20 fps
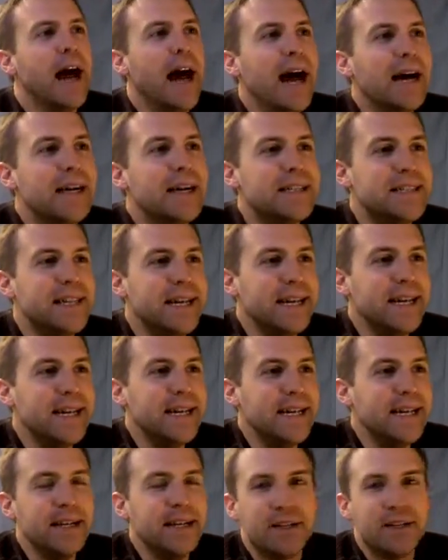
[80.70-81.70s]
as
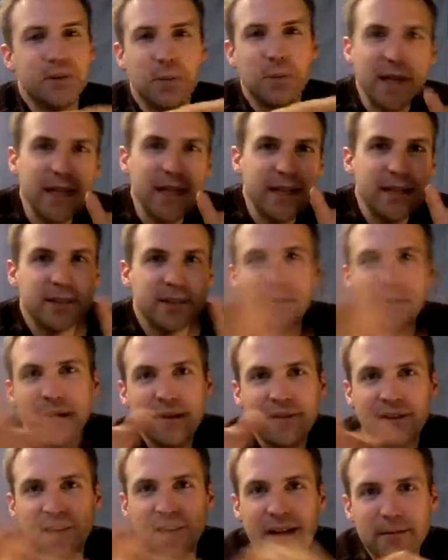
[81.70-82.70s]
a 20 to
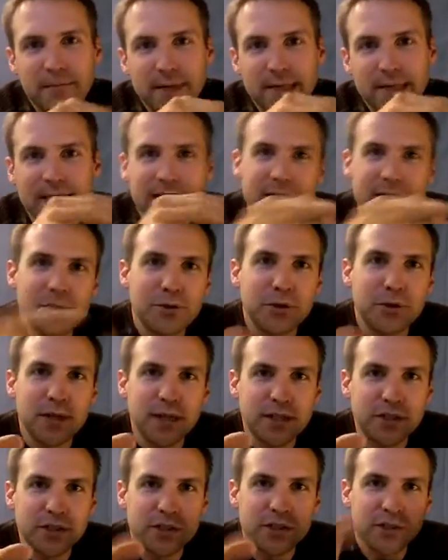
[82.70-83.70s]
25 minute
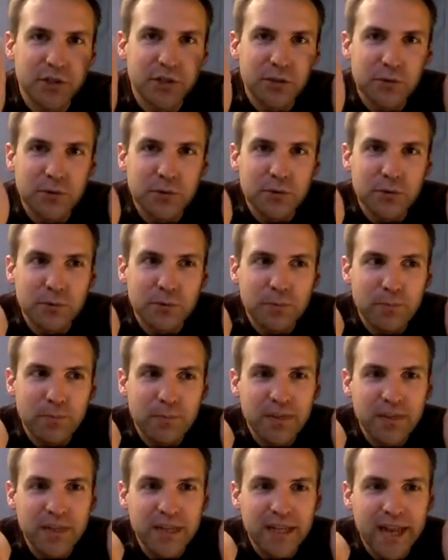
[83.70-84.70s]
introduction to
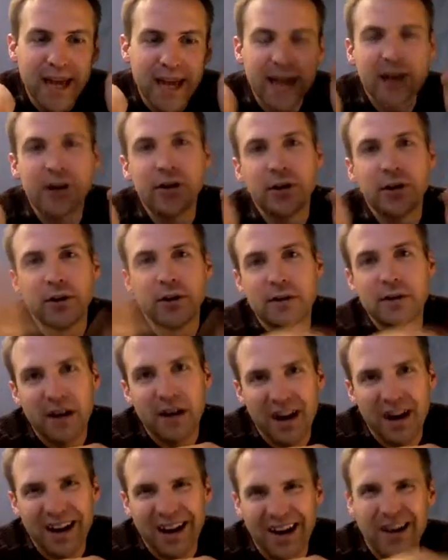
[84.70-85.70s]
the editor
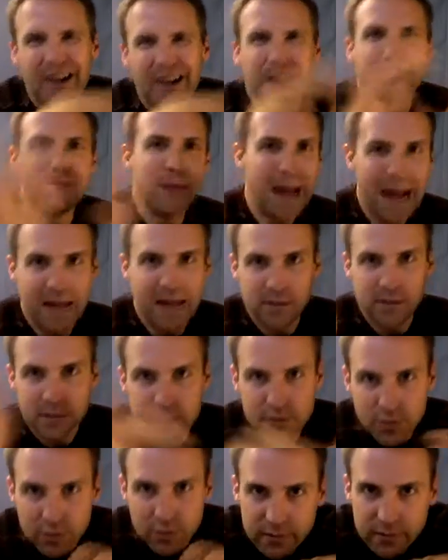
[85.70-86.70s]
en masse.
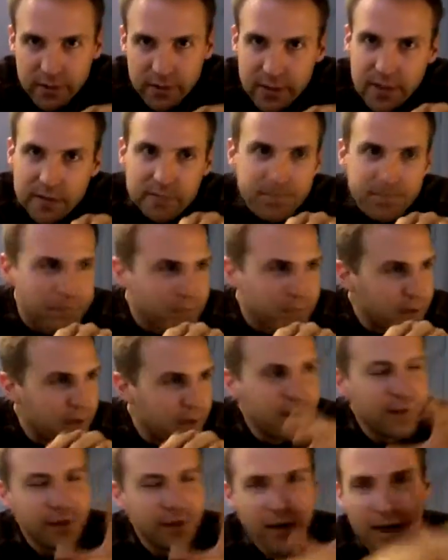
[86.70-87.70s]
Sort of like,
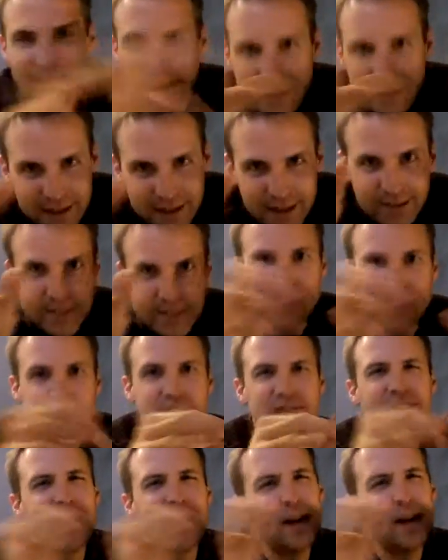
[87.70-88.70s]
not the
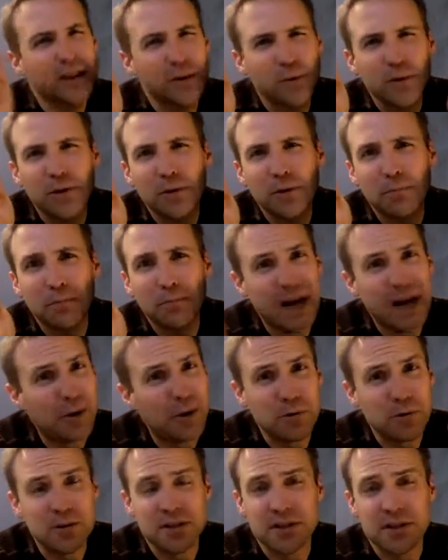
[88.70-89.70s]
details, not the real
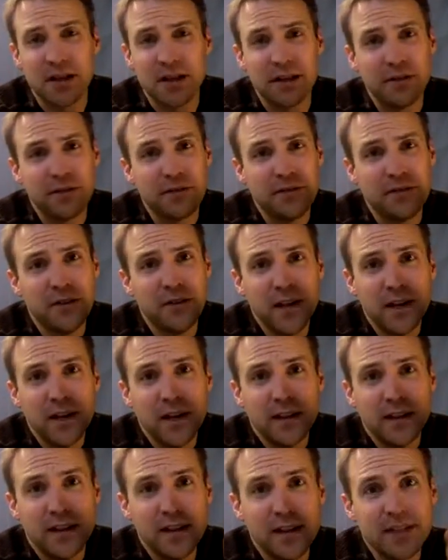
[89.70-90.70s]
power stuff.
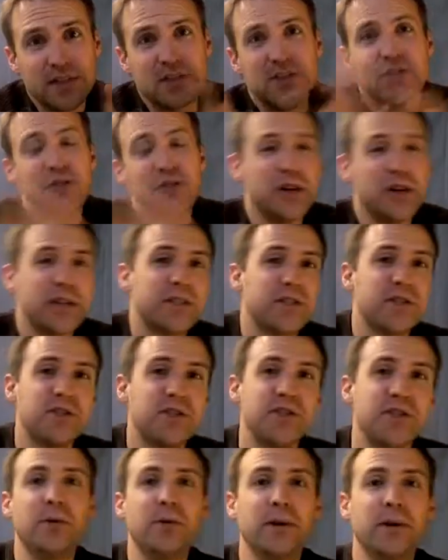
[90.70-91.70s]
This is just to
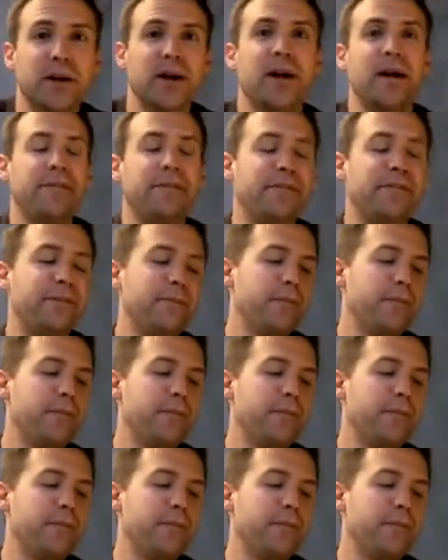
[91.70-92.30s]
show it off.